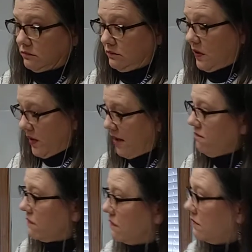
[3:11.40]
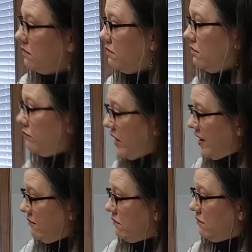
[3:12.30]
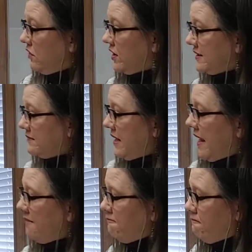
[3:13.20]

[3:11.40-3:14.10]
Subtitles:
Okay. Brady, you got something to add?